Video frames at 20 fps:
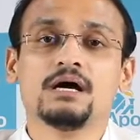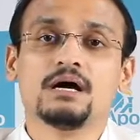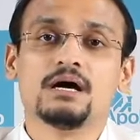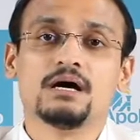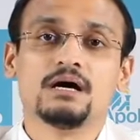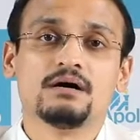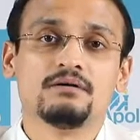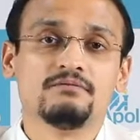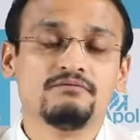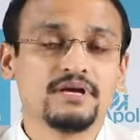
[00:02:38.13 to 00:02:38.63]

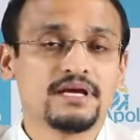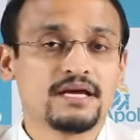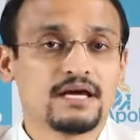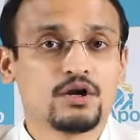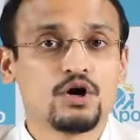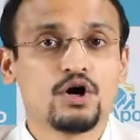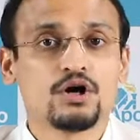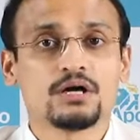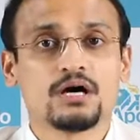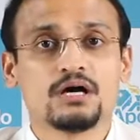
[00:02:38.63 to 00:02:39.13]
Uh, we
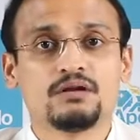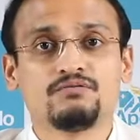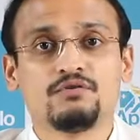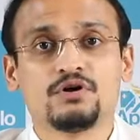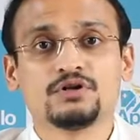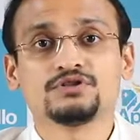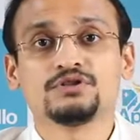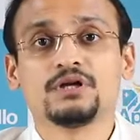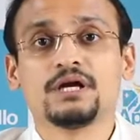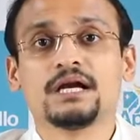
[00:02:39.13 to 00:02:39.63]
cannot
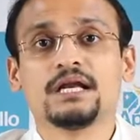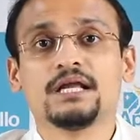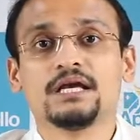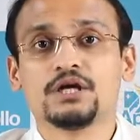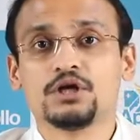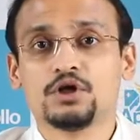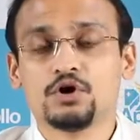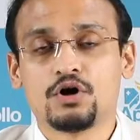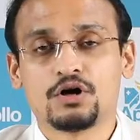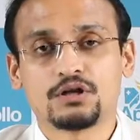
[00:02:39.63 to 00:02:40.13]
unfortunately
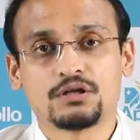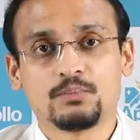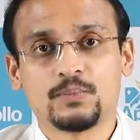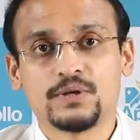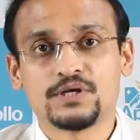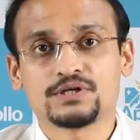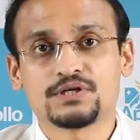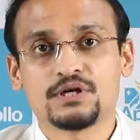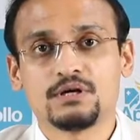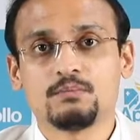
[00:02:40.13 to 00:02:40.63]
cure the
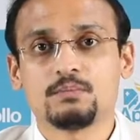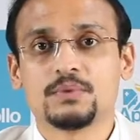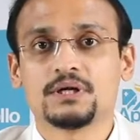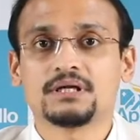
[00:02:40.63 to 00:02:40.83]
patient,